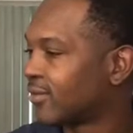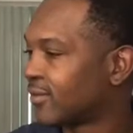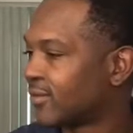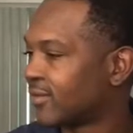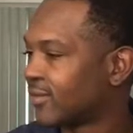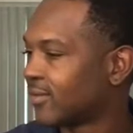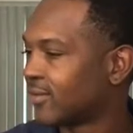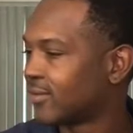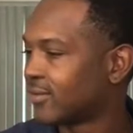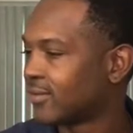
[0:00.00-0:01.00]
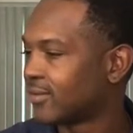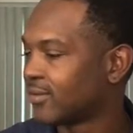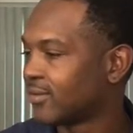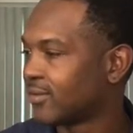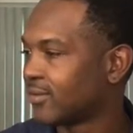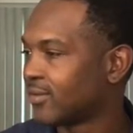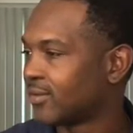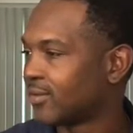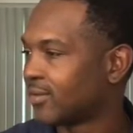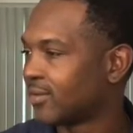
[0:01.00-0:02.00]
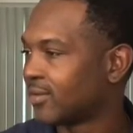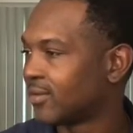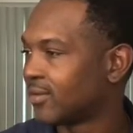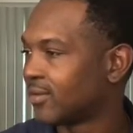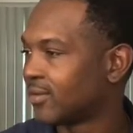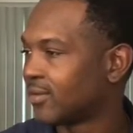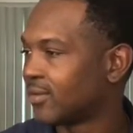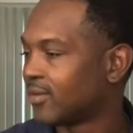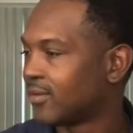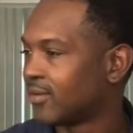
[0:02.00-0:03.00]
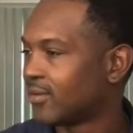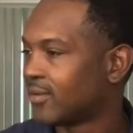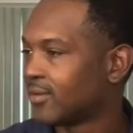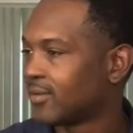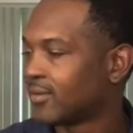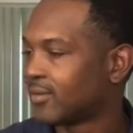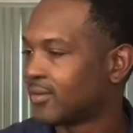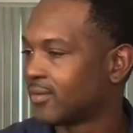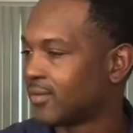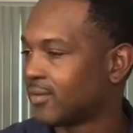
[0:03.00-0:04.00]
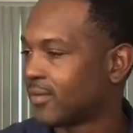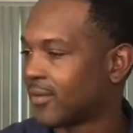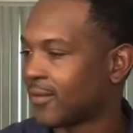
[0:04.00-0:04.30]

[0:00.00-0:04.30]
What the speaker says: [no speech]